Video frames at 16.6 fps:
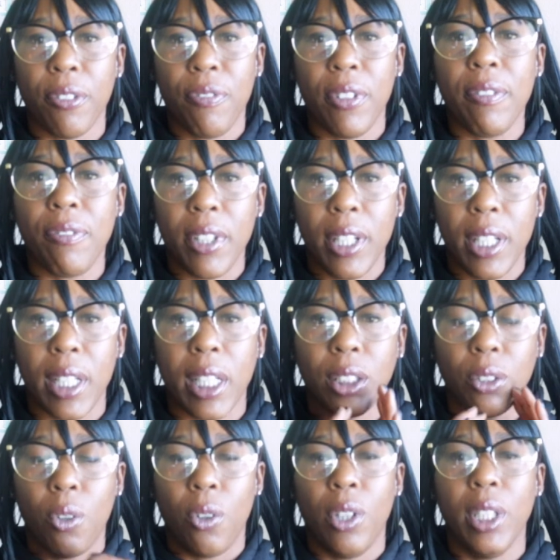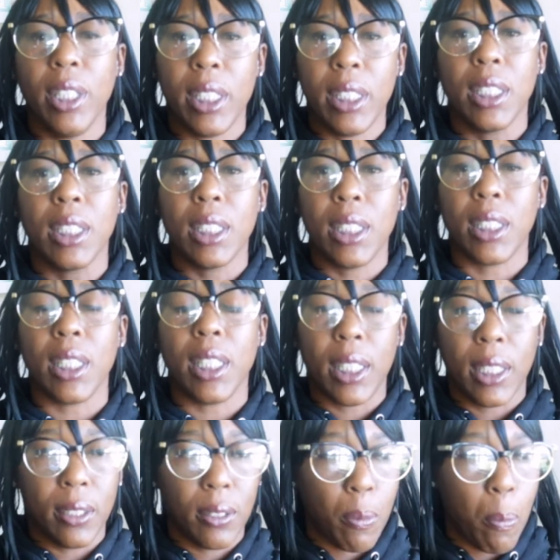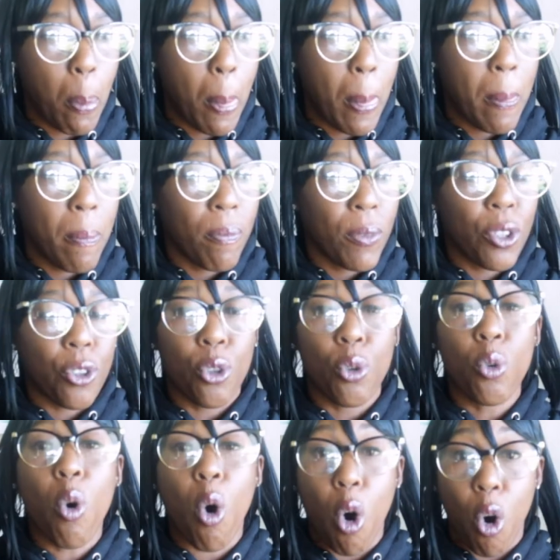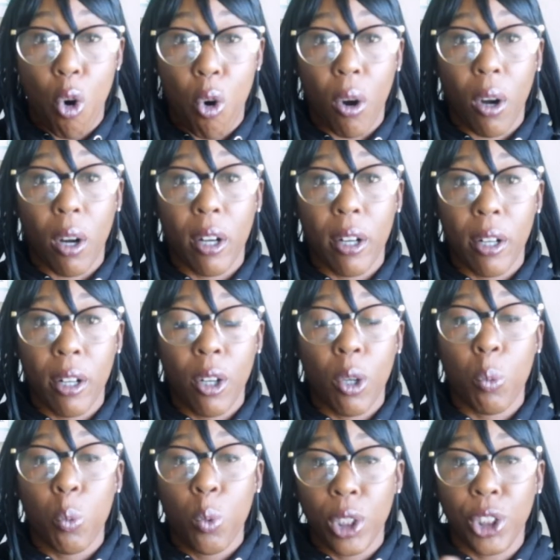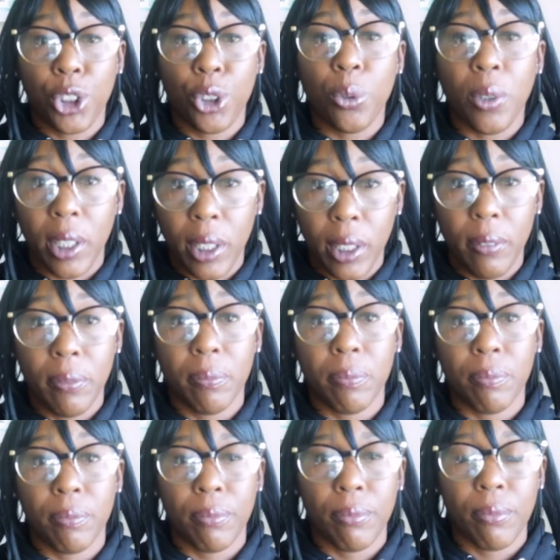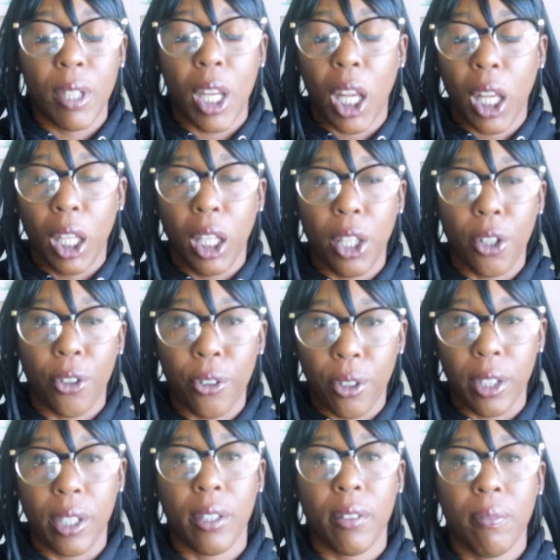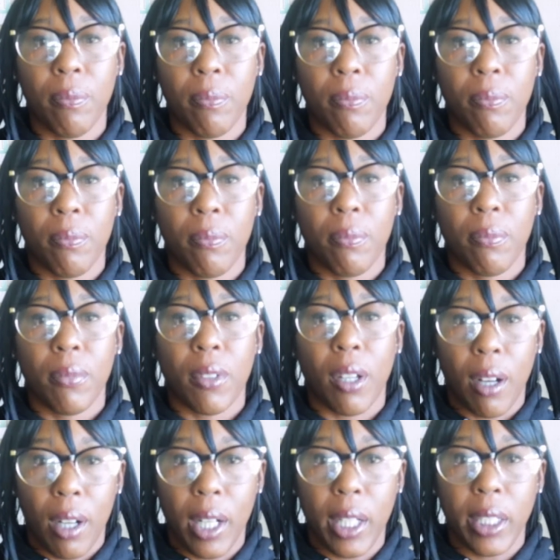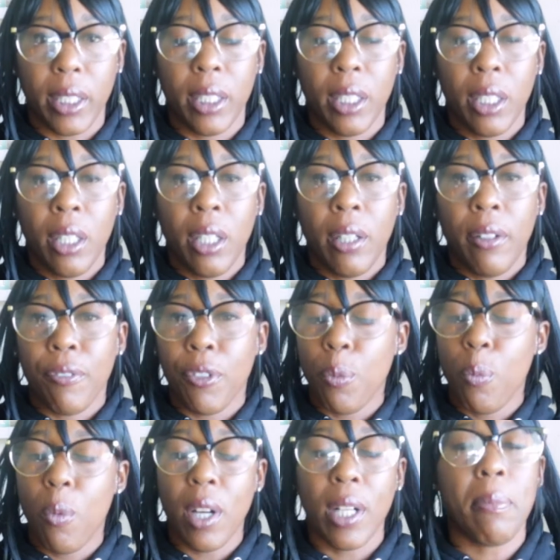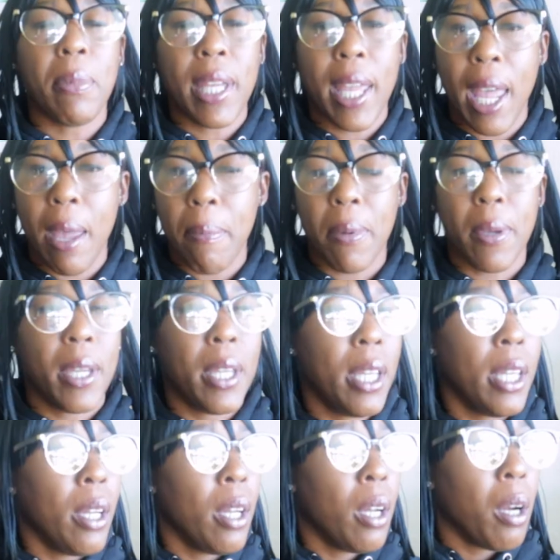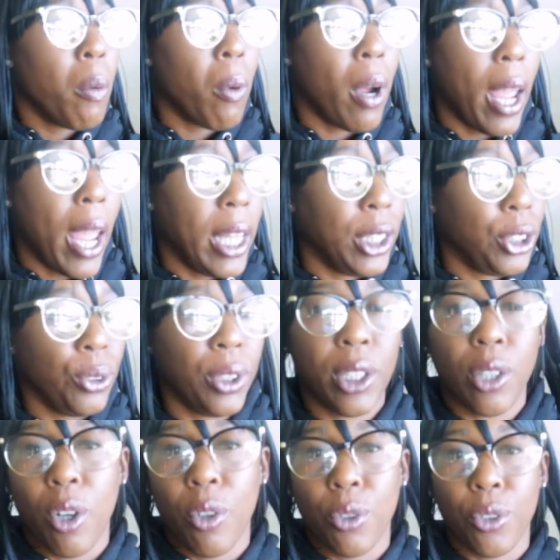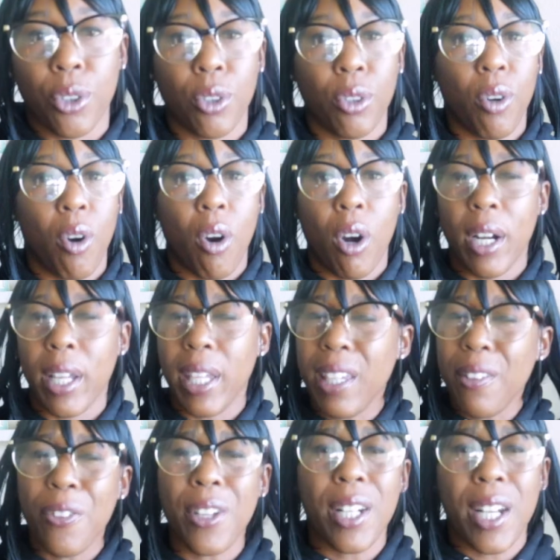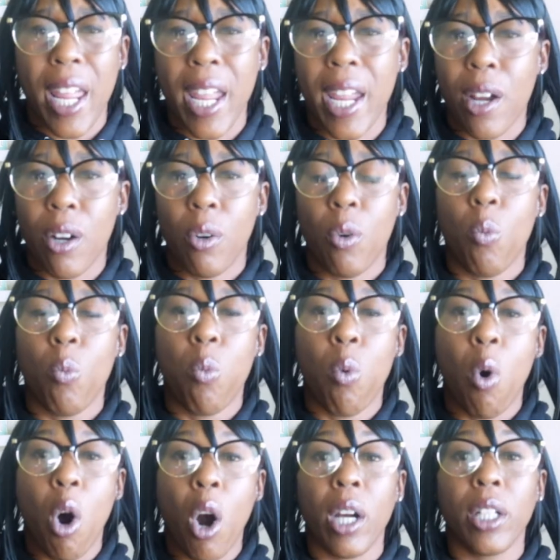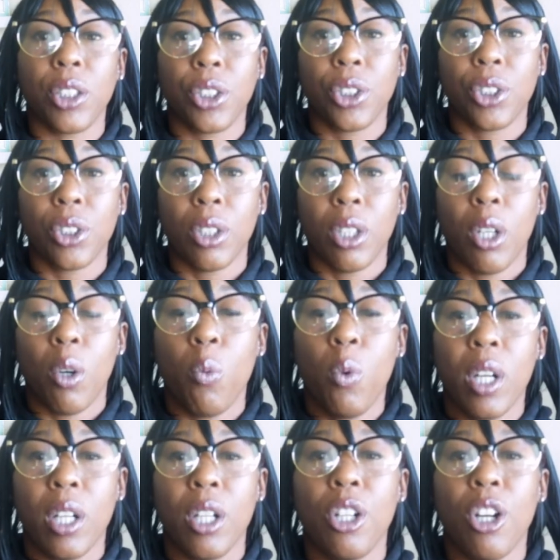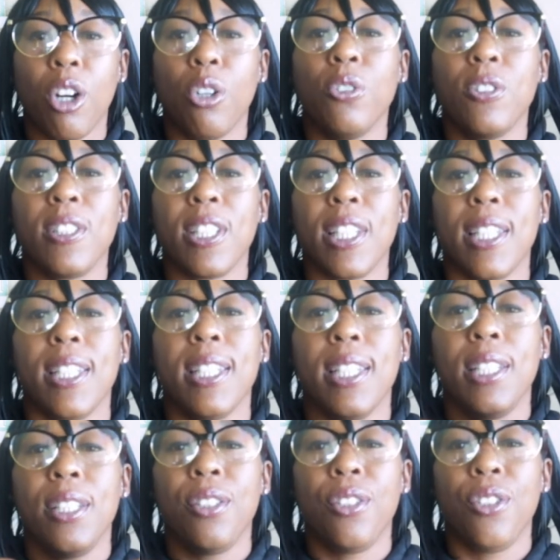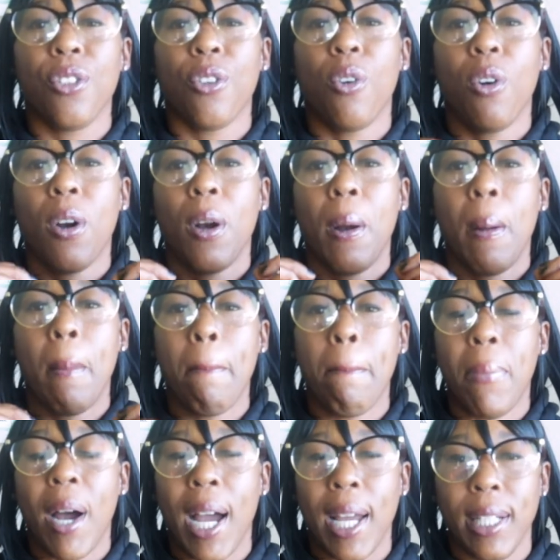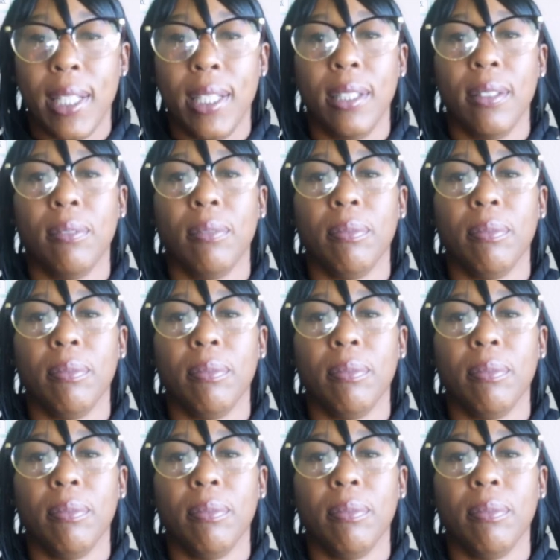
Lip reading: The 5th thing that's on this list is you are what you eat. Literally. Alright? If you want to be happy as you get older, or even now, watch what goes in your body.